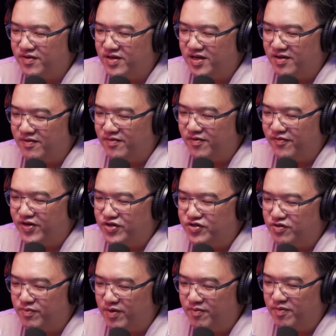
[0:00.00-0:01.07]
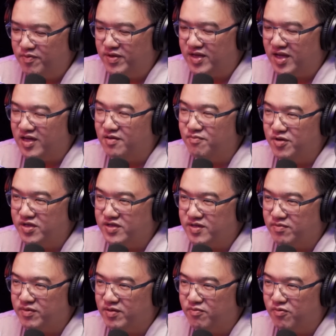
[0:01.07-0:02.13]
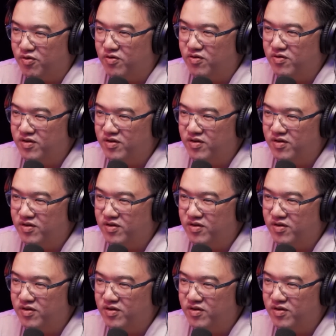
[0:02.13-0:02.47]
one I'm not very sure, but maybe tiger means something more